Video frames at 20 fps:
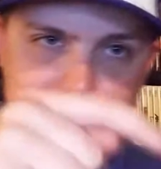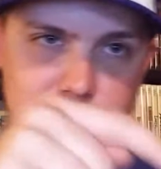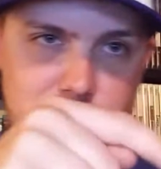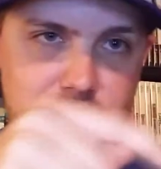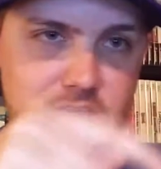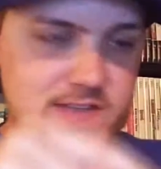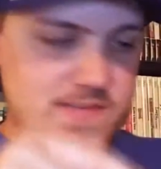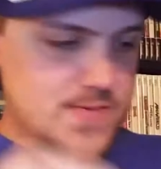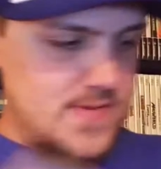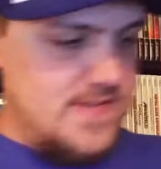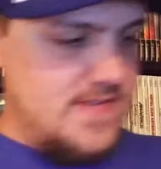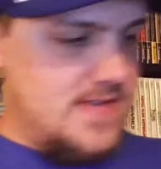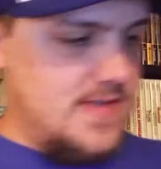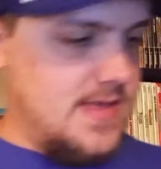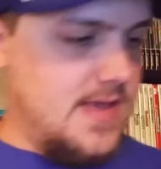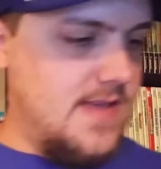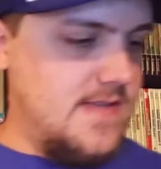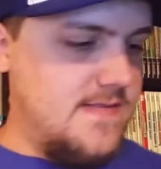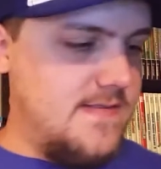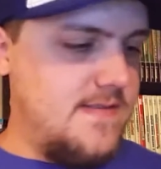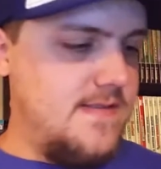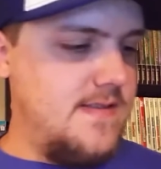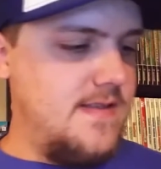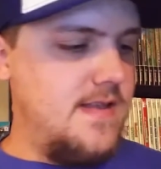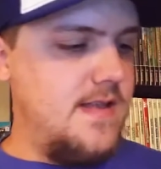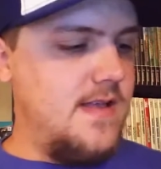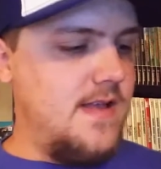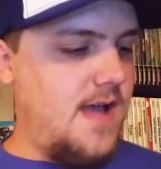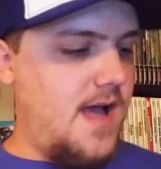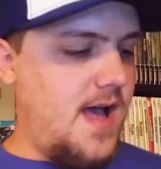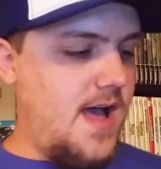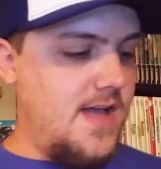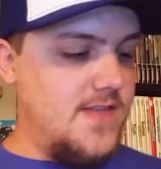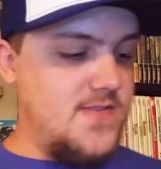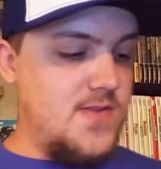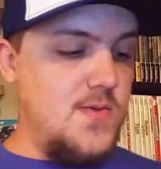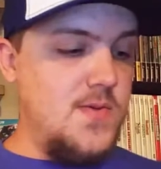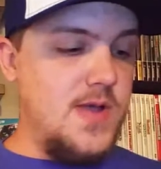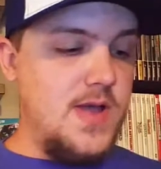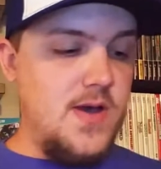You guys want to see this.
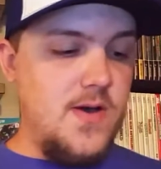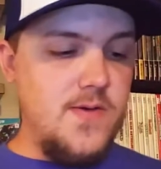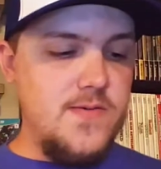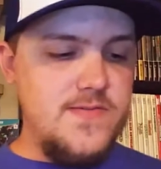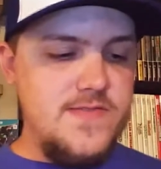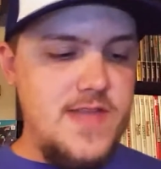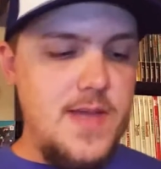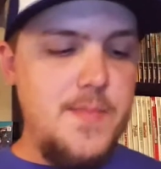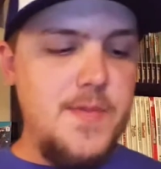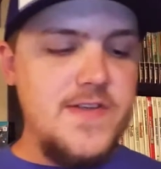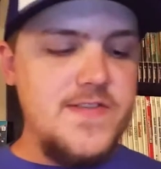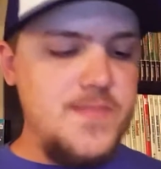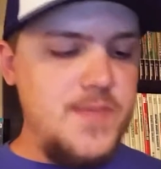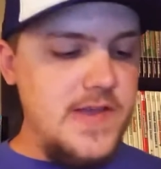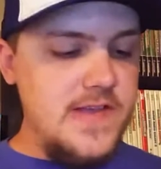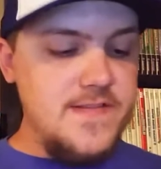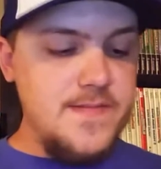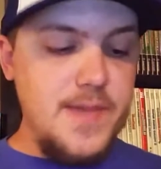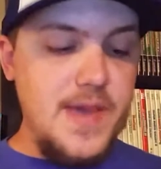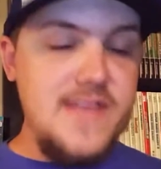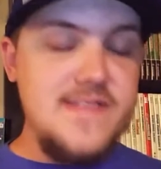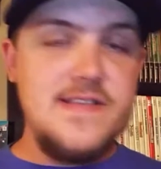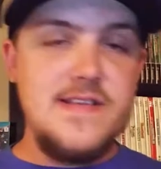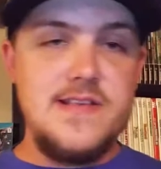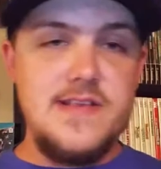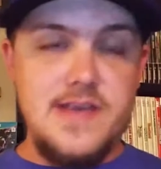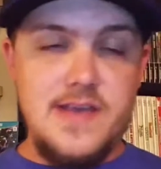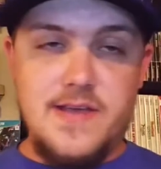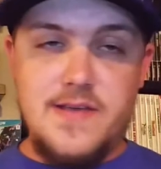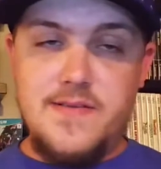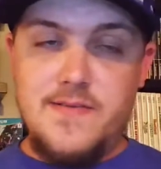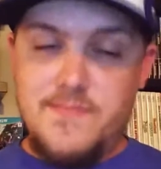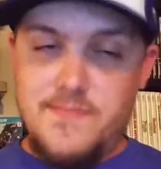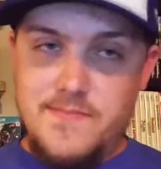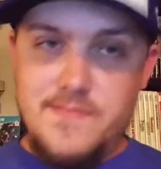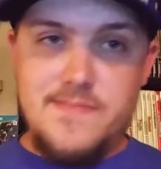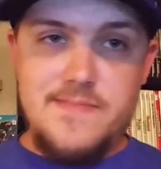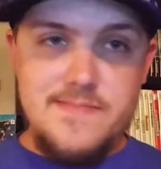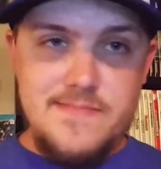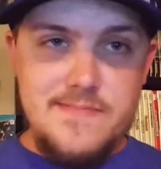So here we go, 10 bucks a piece, basically,
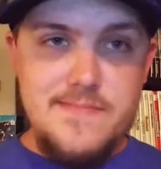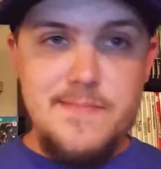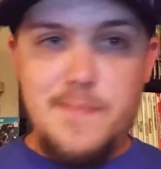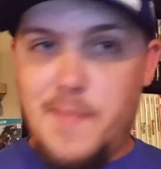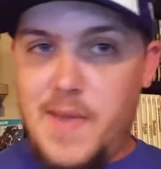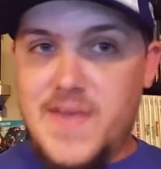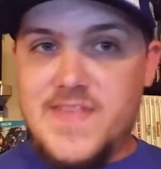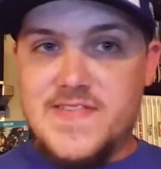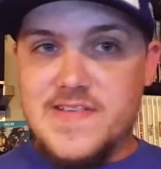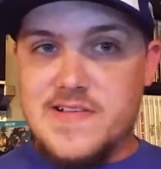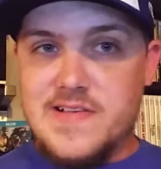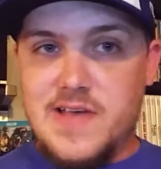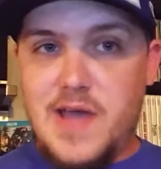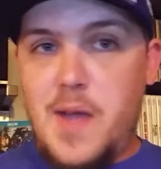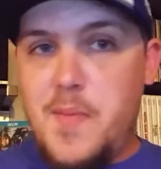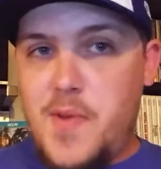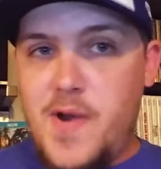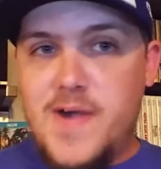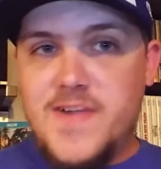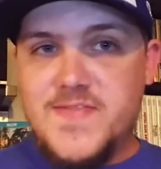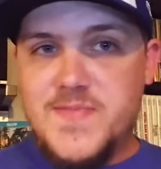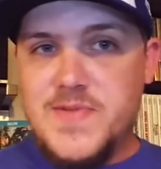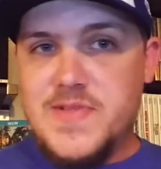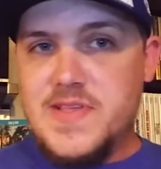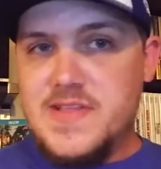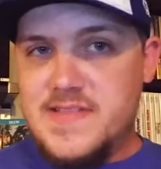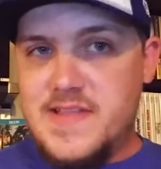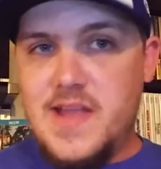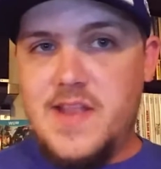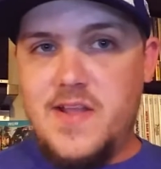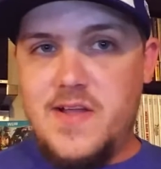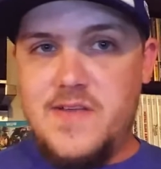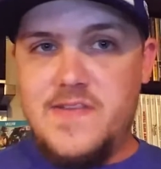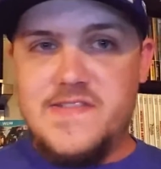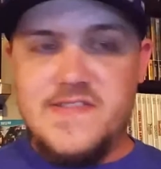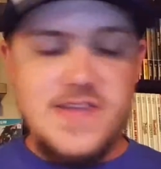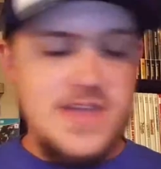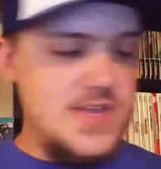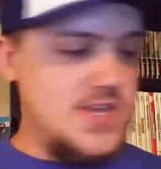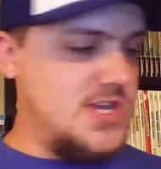approximately
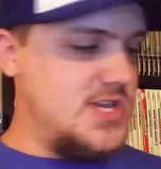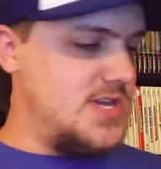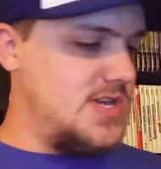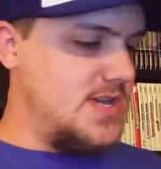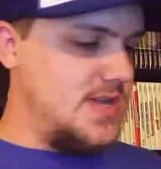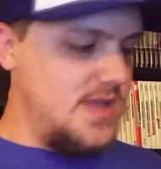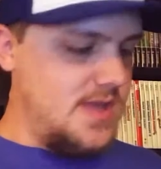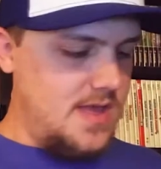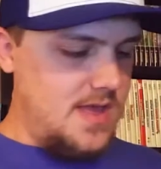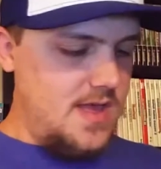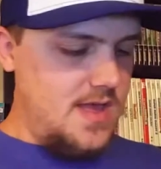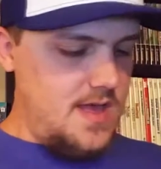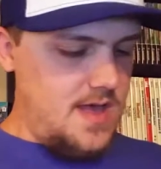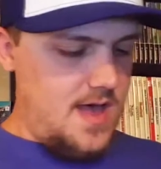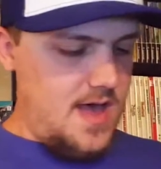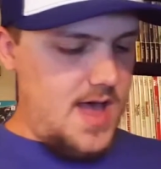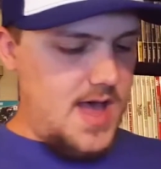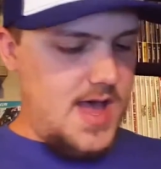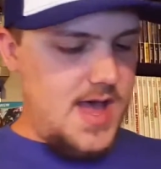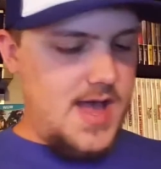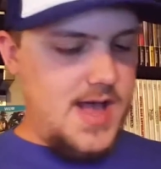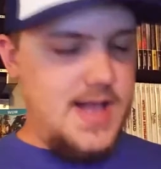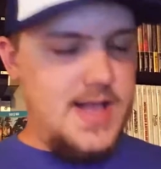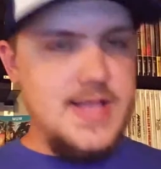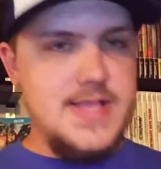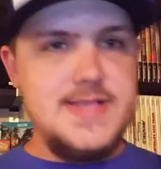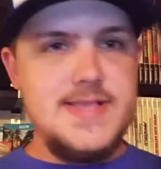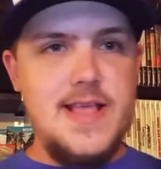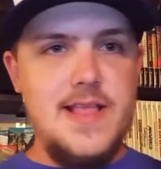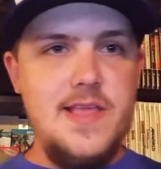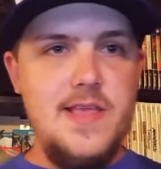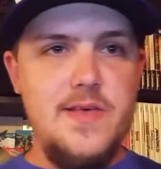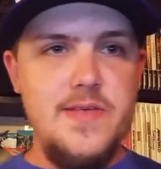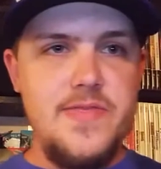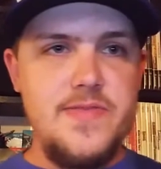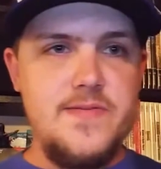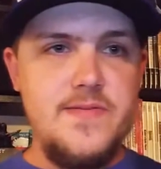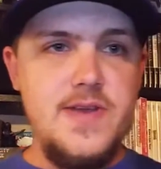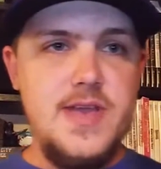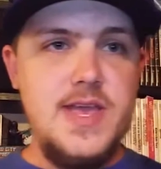$10 each. Silent Hill
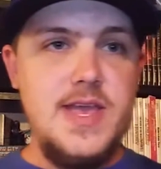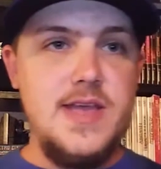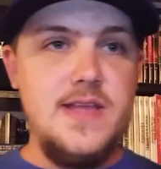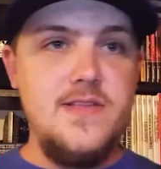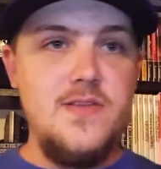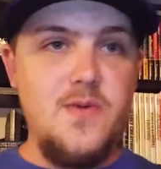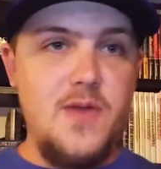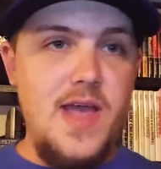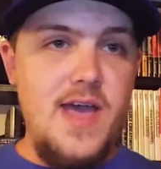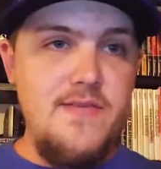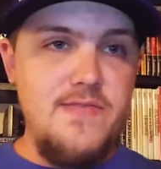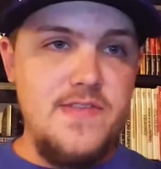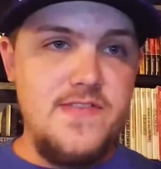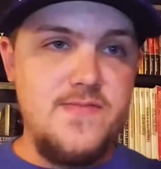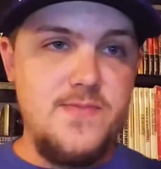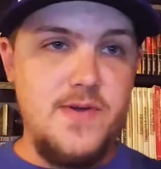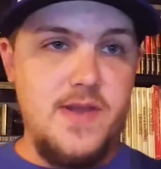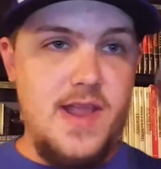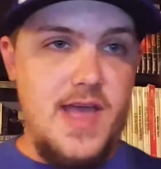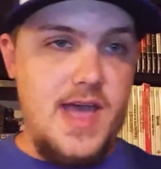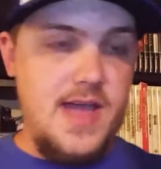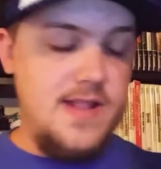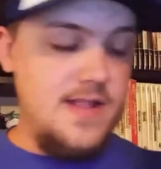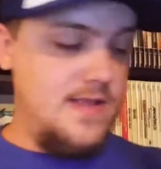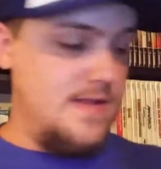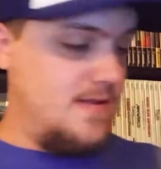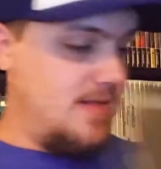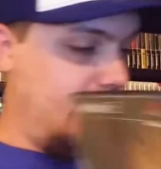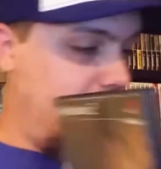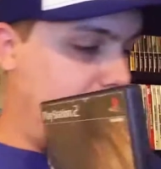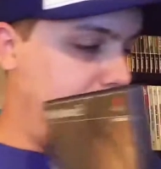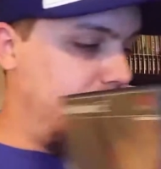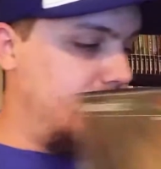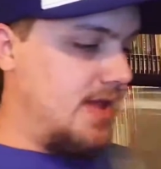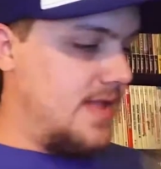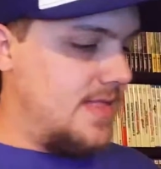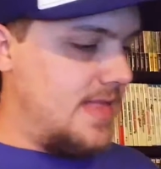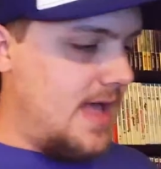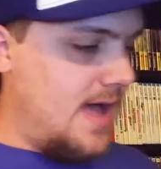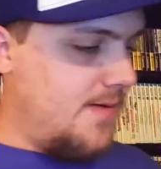3, don't have this one. Happy to
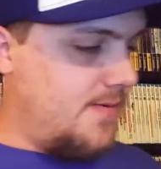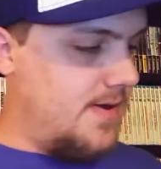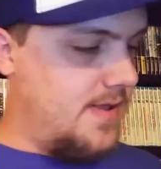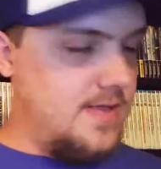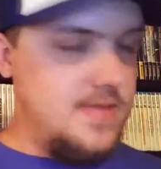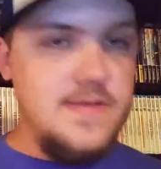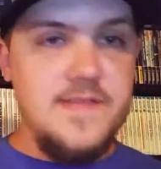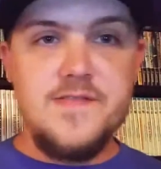get that one.